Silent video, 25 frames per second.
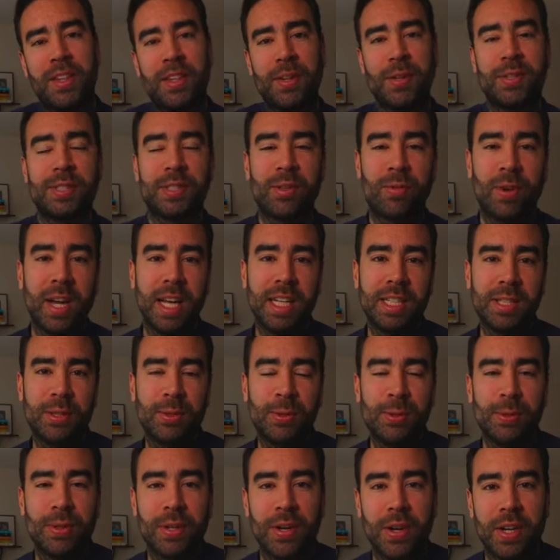strange
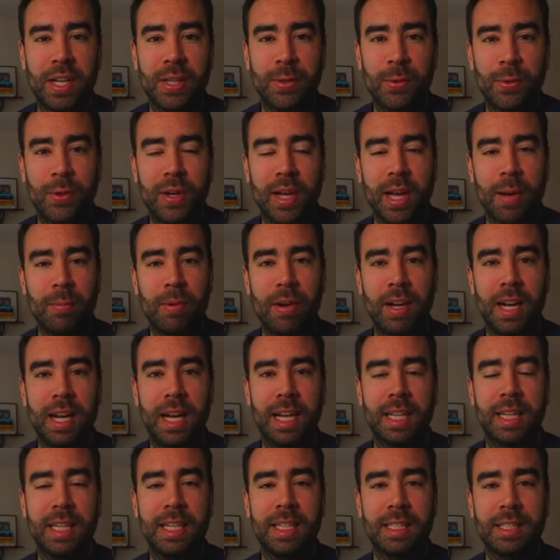to talk into a camera
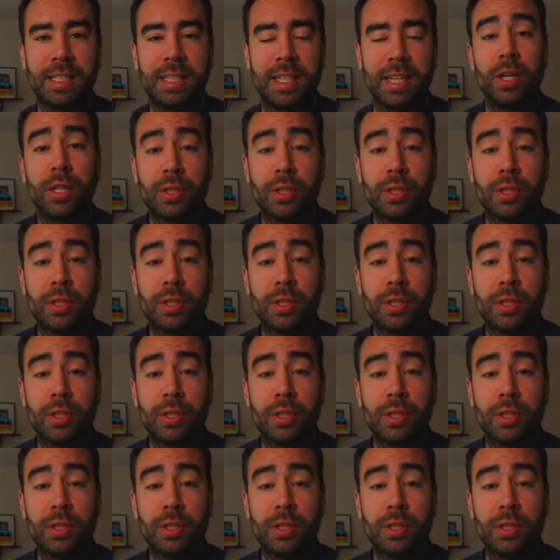like this.